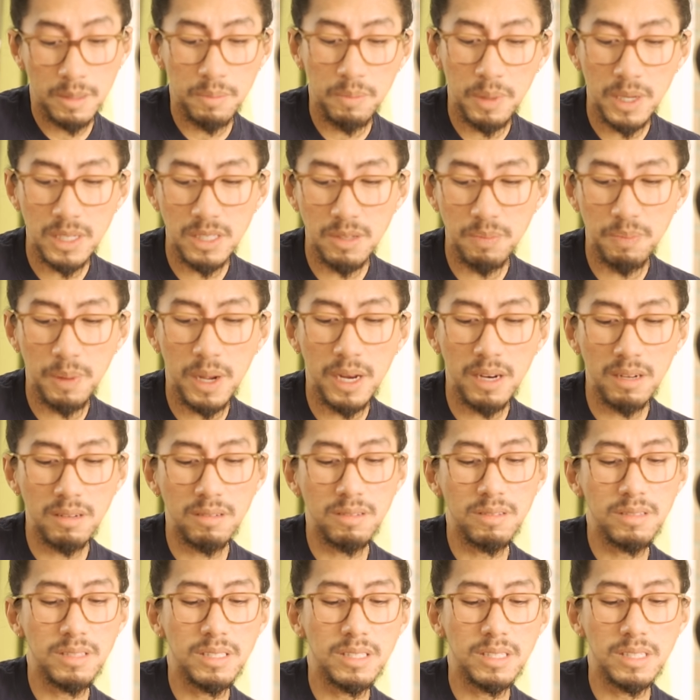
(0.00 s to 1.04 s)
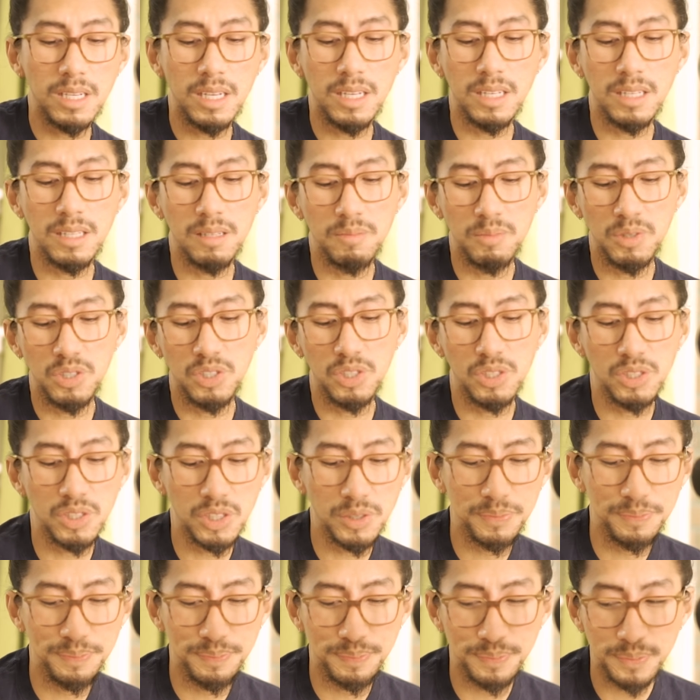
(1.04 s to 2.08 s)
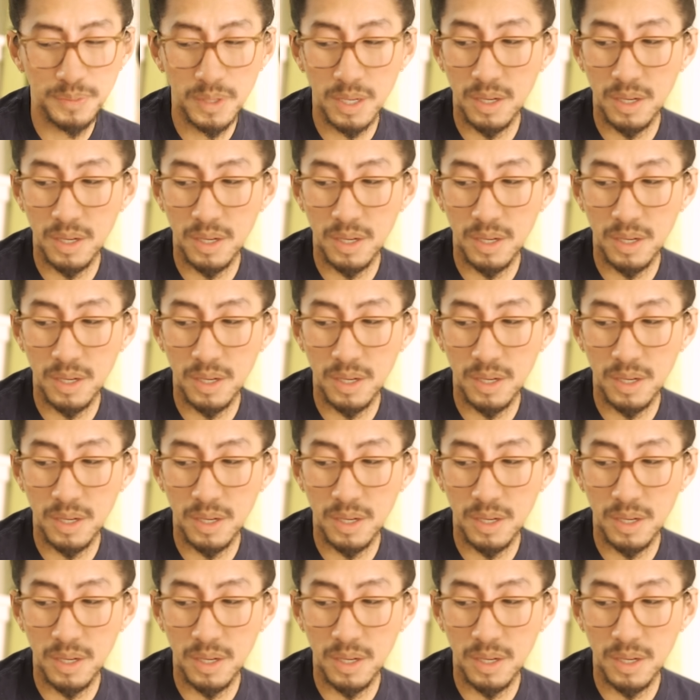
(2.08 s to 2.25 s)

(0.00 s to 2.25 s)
Page of Pentacles and the Magician.